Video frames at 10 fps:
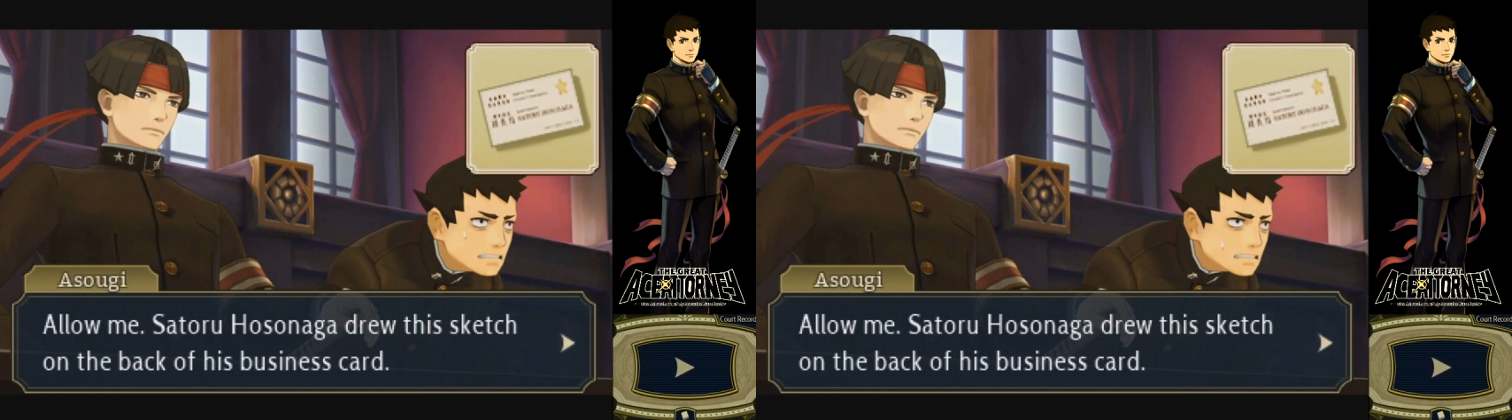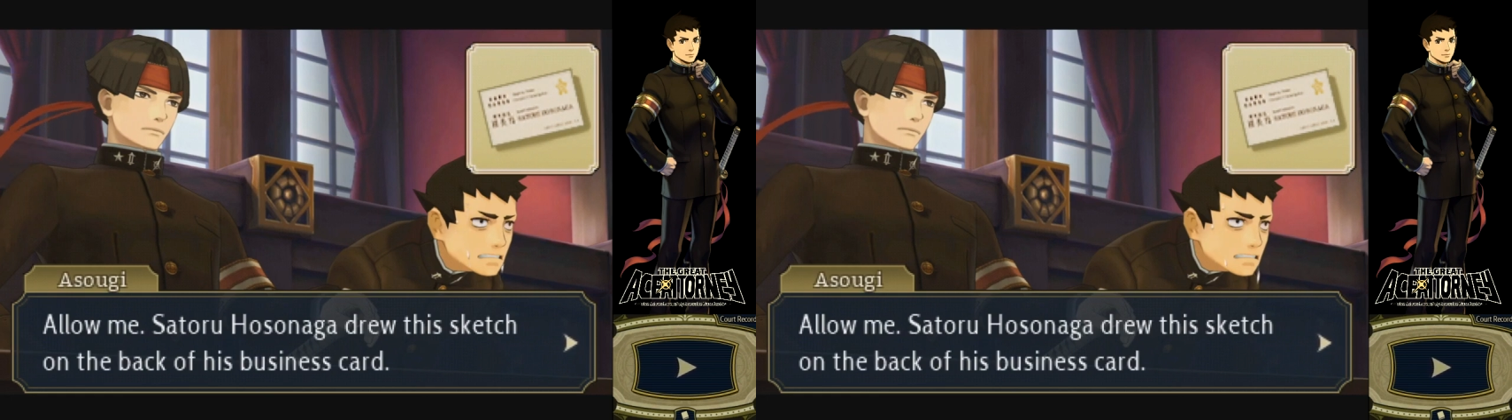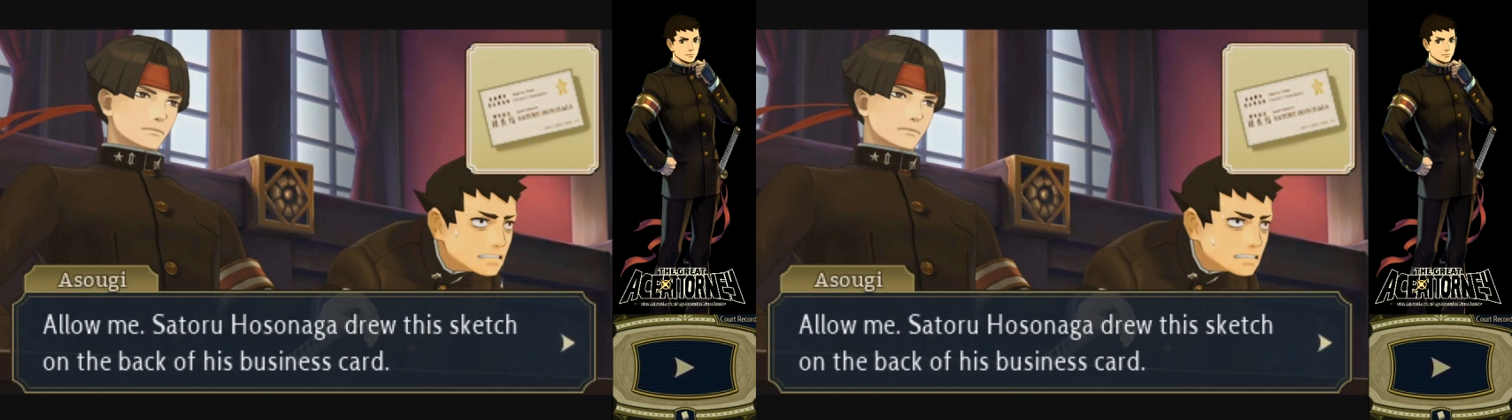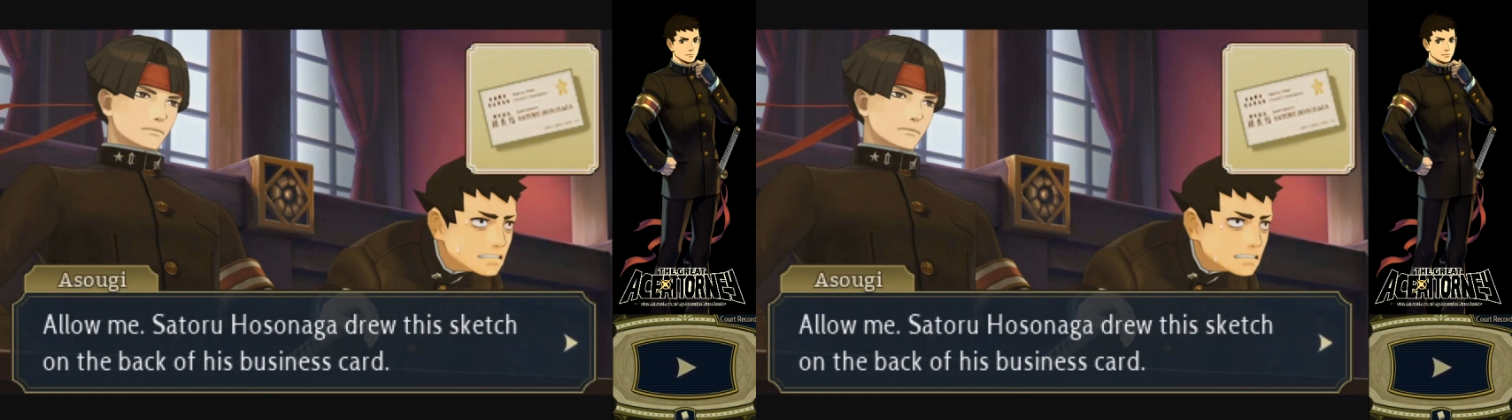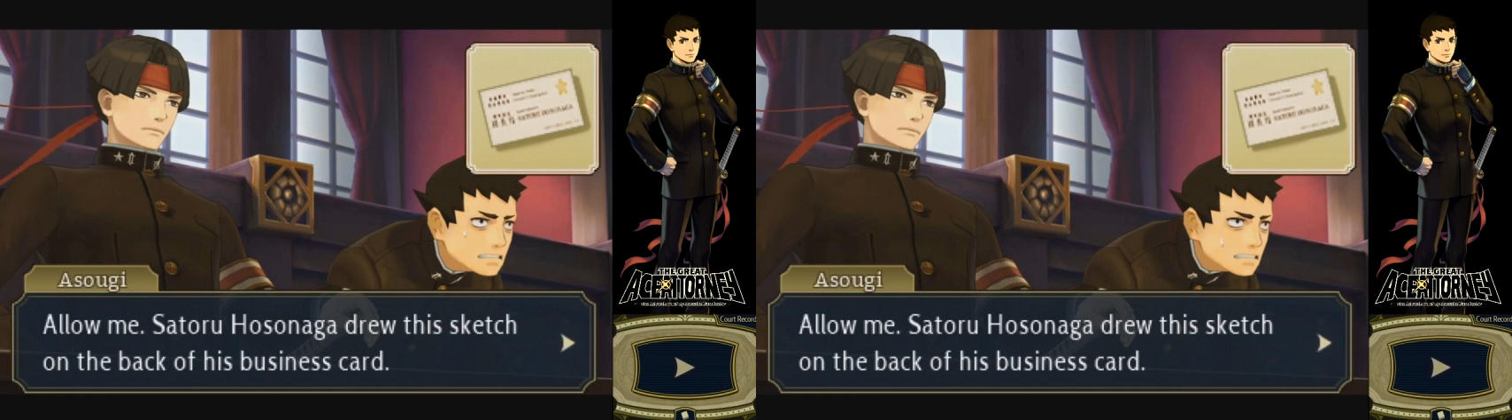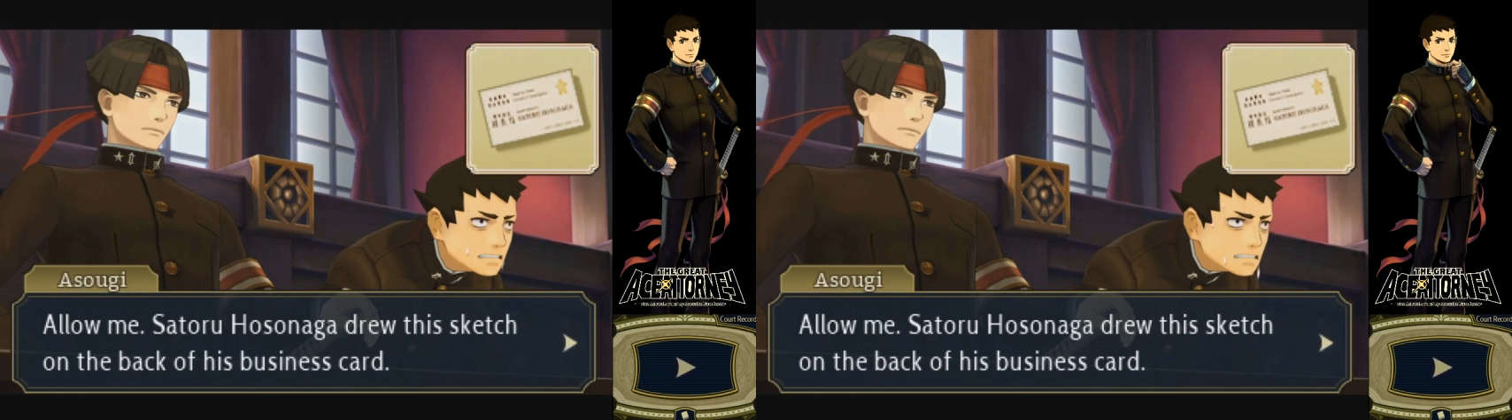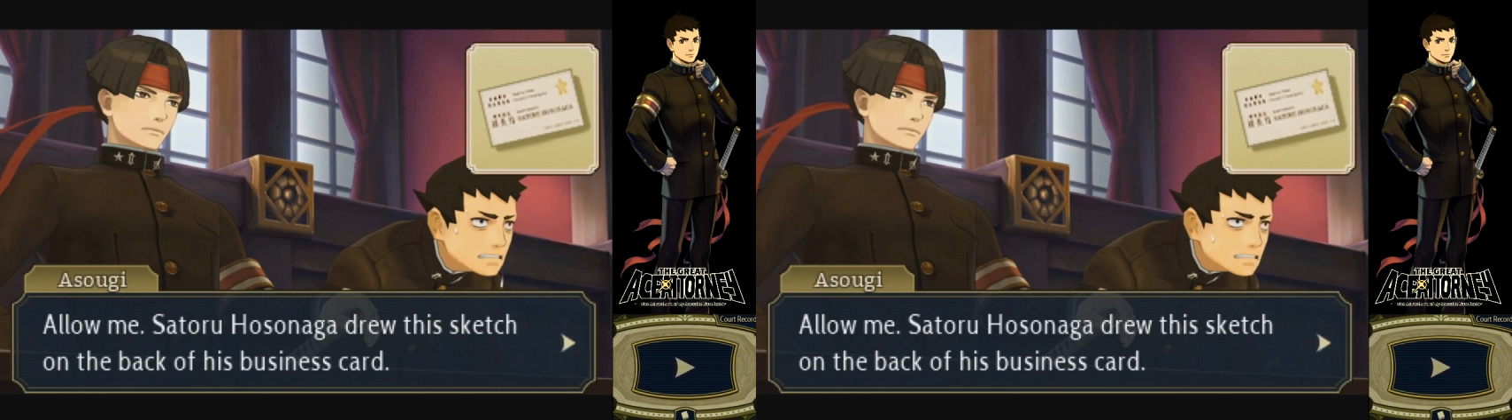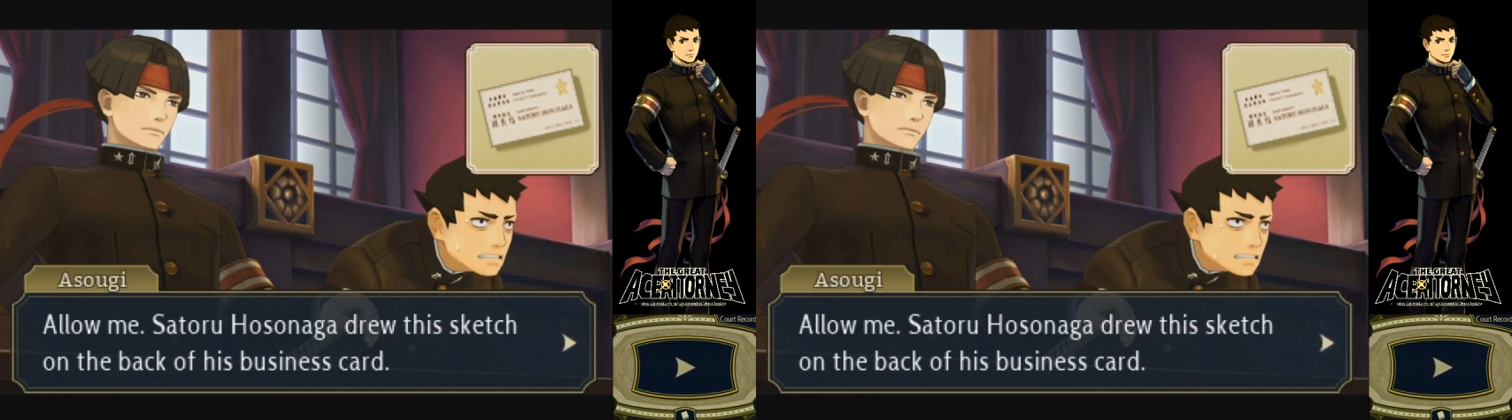Satoru
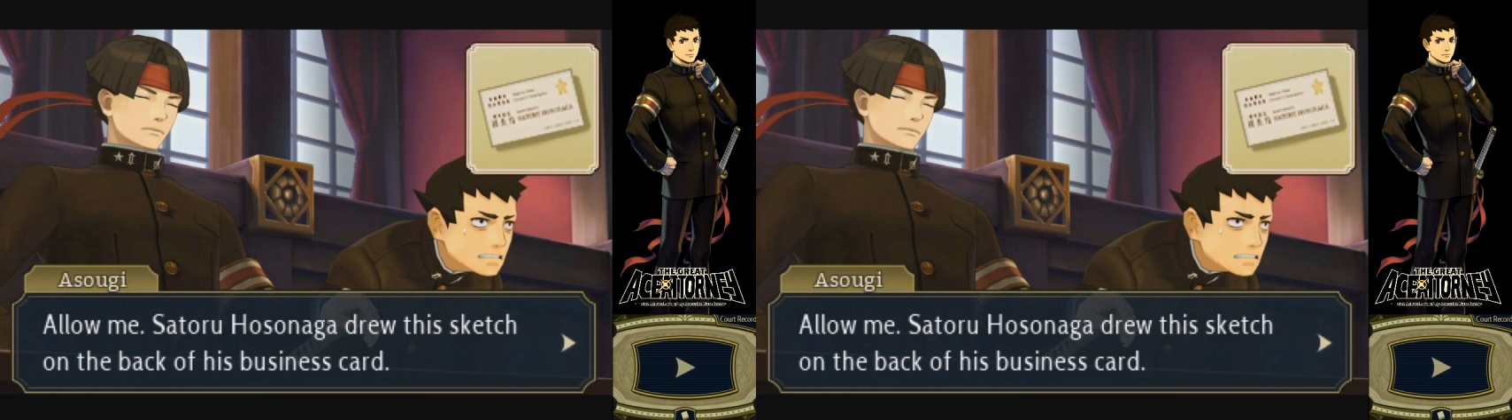drew